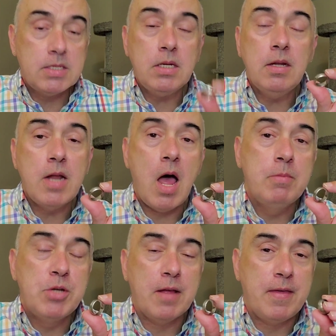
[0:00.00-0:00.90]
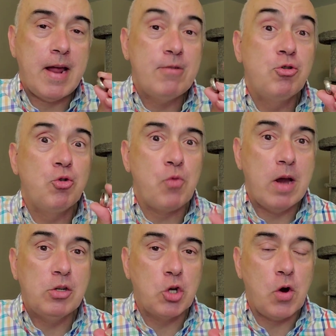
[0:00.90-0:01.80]
But it's still an object that I
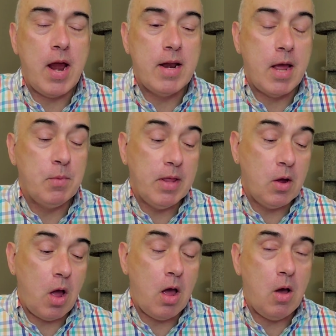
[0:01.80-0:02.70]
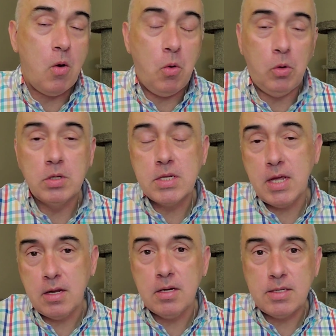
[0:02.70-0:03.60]
treasure, and I really
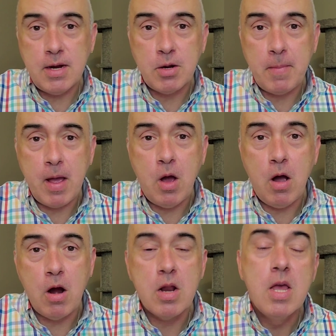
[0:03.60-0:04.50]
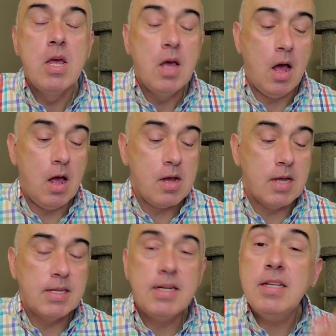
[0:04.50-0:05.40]
hold it dear to my heart,
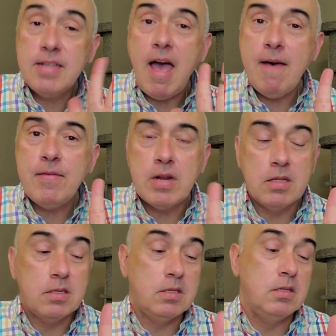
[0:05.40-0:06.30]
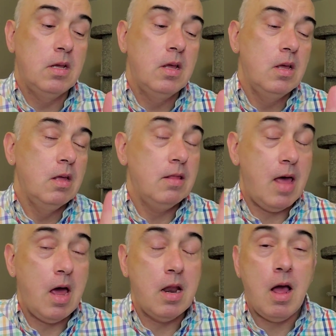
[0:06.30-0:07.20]
because it is evidence
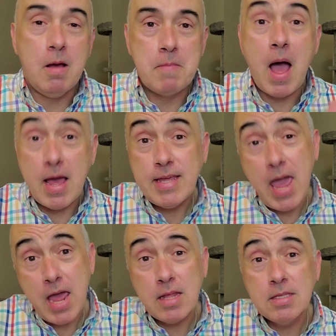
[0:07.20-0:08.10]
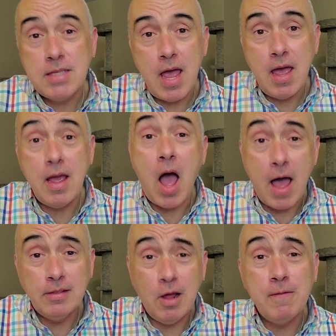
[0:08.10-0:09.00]
that I can
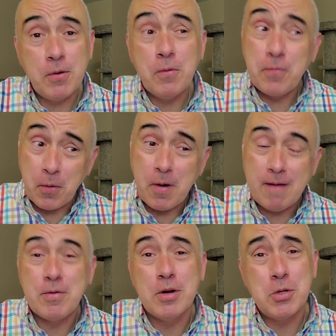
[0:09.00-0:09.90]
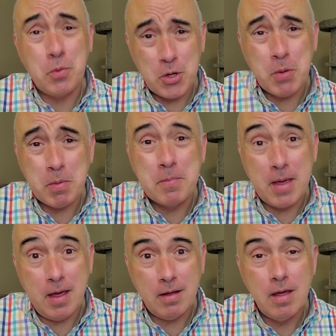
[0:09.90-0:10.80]
say I love you forever to a
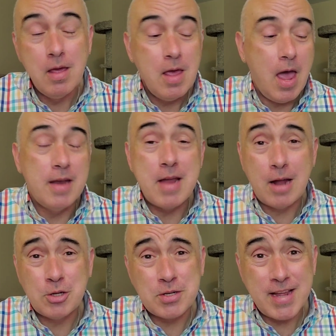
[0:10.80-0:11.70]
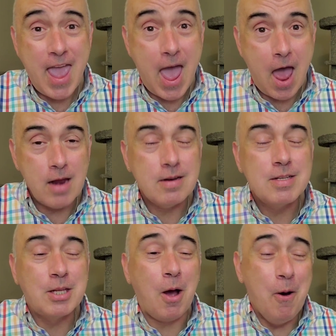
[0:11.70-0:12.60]
human being and not just a cat.